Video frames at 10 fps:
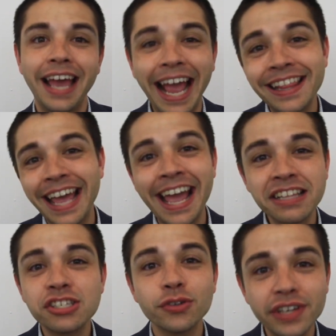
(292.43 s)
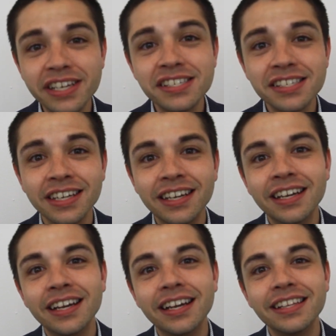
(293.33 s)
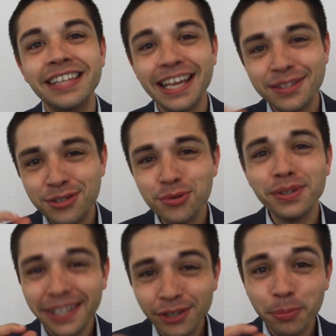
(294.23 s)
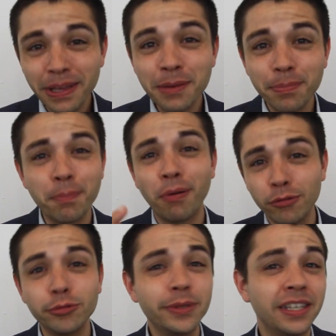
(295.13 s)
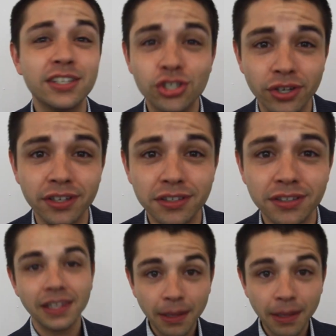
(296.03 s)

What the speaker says: And the answer is, they do a little bit, but probably they shouldn't.